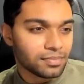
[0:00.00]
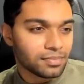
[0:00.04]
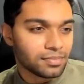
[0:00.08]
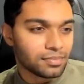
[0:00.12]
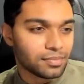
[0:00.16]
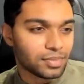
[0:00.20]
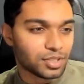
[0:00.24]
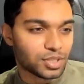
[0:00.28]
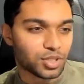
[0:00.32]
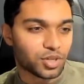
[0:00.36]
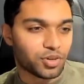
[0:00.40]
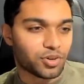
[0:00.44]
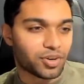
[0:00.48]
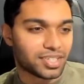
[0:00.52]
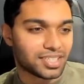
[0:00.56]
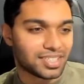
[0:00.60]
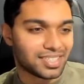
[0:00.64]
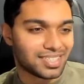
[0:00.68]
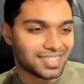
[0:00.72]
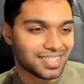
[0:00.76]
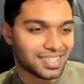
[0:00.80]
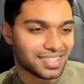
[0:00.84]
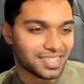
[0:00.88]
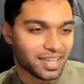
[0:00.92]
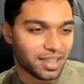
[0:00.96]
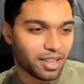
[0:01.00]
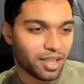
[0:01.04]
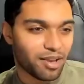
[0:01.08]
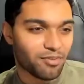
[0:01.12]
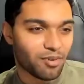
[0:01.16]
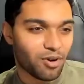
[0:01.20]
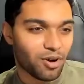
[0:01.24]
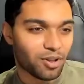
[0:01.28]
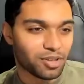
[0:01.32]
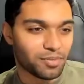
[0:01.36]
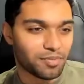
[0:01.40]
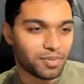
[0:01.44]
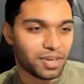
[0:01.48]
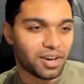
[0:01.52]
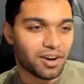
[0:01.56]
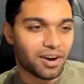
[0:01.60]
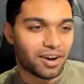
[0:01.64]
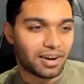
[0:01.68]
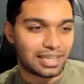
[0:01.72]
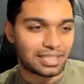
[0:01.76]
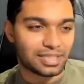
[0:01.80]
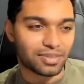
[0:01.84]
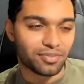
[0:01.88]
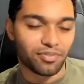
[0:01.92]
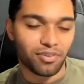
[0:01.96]
Mr. Crescent says, I love all the
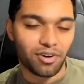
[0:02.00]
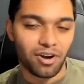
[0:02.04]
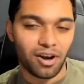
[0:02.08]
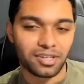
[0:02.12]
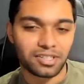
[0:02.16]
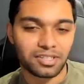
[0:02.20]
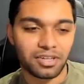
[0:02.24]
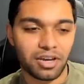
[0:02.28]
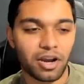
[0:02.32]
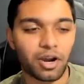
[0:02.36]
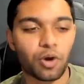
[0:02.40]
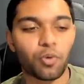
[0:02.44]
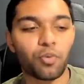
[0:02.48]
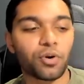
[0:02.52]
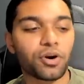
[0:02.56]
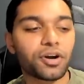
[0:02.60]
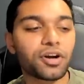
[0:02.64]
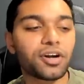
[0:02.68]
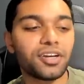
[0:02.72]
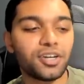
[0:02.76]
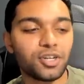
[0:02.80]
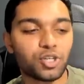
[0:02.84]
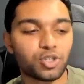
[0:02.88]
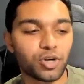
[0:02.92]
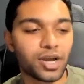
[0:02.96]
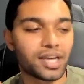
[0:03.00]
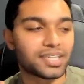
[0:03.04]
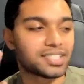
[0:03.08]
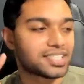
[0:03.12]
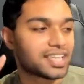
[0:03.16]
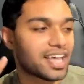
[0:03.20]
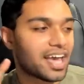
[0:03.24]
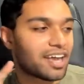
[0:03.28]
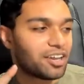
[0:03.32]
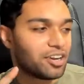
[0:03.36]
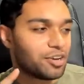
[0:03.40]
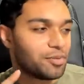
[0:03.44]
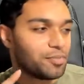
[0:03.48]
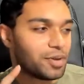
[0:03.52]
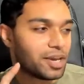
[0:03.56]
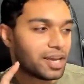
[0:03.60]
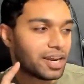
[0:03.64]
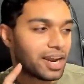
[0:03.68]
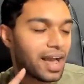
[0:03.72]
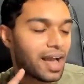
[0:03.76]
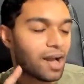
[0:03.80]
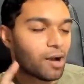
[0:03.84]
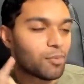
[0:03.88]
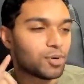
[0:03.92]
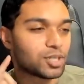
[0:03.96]
Mihawk is a fraud talk. We're going to address that in a bit.
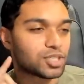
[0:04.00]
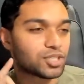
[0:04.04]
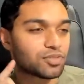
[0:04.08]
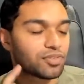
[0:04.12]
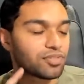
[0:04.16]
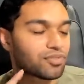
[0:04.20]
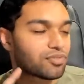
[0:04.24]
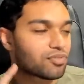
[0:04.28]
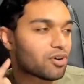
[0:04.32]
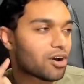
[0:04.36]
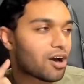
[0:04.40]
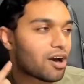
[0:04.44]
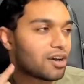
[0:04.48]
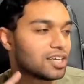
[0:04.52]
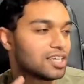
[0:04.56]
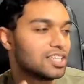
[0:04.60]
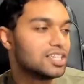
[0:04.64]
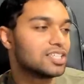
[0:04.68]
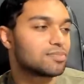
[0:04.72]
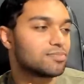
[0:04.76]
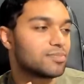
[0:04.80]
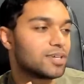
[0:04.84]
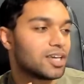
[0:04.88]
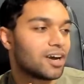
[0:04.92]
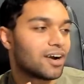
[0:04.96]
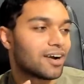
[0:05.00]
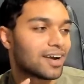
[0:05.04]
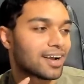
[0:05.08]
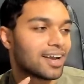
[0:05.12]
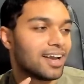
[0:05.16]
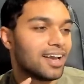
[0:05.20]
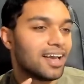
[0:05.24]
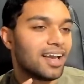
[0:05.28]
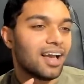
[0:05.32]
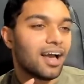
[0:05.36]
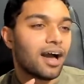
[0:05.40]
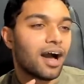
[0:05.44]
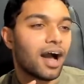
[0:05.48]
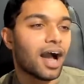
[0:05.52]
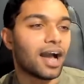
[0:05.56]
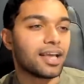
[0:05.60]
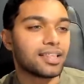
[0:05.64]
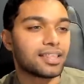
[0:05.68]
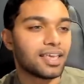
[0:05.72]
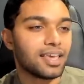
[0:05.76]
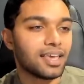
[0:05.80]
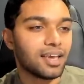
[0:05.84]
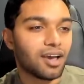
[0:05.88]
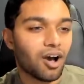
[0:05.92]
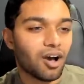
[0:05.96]
How much of a fraud is Mihawk? I
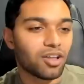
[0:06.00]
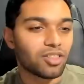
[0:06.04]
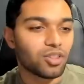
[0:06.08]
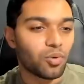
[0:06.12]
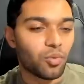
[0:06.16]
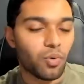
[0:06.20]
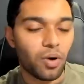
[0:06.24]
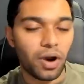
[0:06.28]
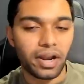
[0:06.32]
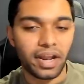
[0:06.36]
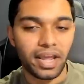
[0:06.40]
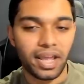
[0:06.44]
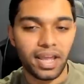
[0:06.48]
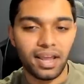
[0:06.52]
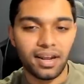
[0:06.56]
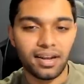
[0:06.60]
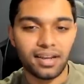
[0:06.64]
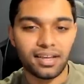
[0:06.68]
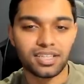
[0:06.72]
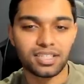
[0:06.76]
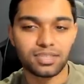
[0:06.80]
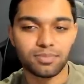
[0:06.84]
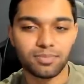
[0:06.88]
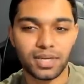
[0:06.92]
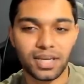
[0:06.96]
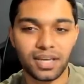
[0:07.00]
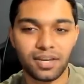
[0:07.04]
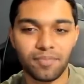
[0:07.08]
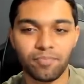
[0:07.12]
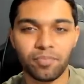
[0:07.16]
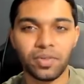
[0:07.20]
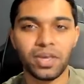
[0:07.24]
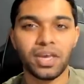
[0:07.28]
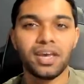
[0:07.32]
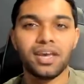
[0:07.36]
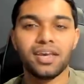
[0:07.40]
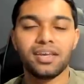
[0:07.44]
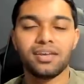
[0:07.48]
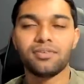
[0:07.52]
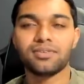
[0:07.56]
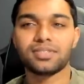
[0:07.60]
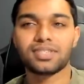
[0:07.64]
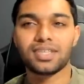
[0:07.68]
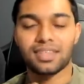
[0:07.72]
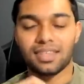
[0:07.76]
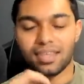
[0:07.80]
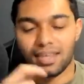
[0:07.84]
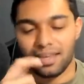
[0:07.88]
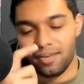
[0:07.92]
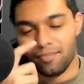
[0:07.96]
think on the one hand, it's being... Here's
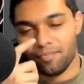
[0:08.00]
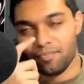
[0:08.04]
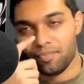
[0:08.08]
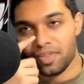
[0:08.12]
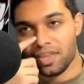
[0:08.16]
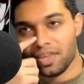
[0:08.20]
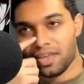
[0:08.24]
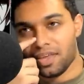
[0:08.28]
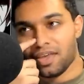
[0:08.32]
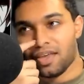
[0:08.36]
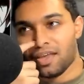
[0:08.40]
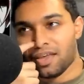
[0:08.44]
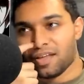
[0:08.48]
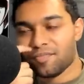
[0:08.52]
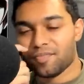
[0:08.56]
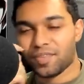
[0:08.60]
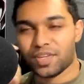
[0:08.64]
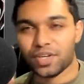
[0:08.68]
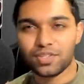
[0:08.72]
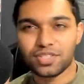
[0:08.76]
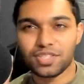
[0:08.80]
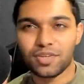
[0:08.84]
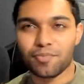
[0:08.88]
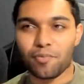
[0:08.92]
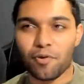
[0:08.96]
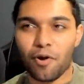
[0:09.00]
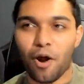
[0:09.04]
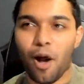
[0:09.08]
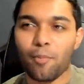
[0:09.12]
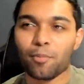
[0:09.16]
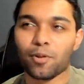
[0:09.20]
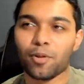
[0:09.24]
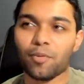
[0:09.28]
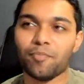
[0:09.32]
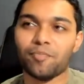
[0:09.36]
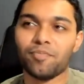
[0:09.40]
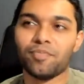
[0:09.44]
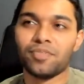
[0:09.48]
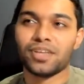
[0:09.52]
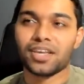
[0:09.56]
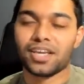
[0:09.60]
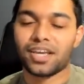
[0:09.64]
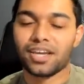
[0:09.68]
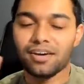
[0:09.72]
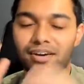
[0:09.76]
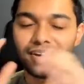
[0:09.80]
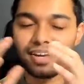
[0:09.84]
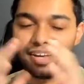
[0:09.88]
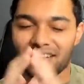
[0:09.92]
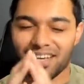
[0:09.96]
the thing. Here's the problem.
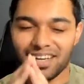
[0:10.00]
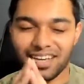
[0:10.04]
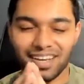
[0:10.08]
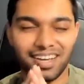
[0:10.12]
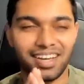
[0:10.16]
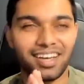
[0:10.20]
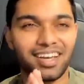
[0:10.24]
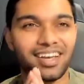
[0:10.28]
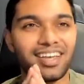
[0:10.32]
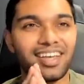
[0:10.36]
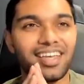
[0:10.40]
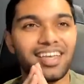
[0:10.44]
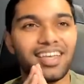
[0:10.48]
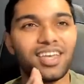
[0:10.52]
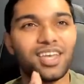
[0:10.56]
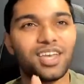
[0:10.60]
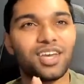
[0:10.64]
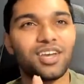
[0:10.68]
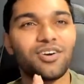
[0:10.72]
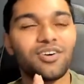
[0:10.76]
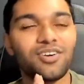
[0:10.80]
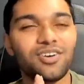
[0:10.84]
Here